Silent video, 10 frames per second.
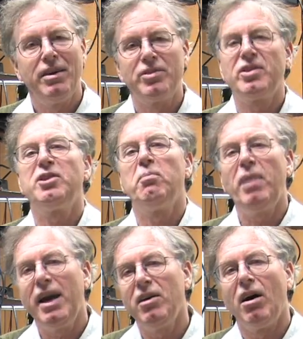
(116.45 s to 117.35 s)
There's such a
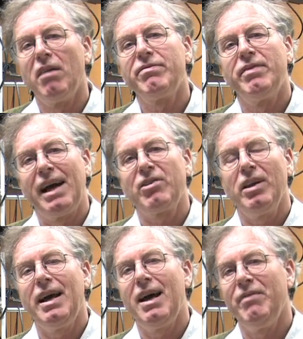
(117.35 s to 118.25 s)
payoff for
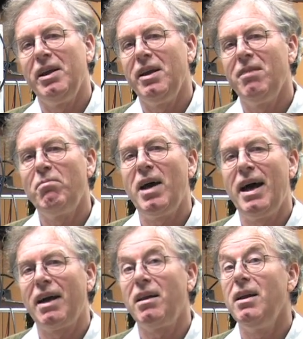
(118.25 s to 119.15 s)
actually having
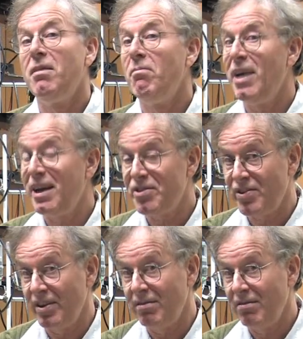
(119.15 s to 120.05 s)
impact in
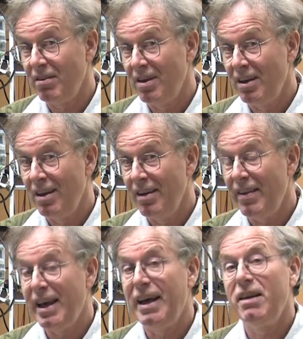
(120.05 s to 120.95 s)
medicine
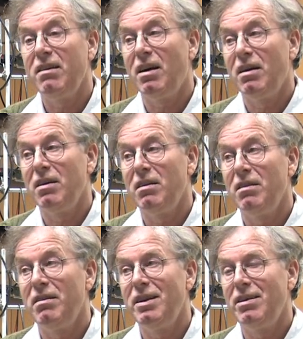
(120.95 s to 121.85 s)
that
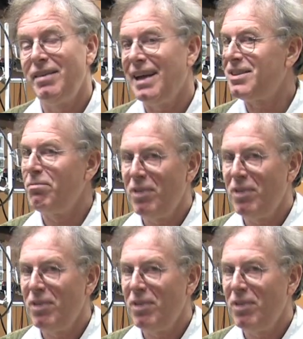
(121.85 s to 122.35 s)
uh, there, that's a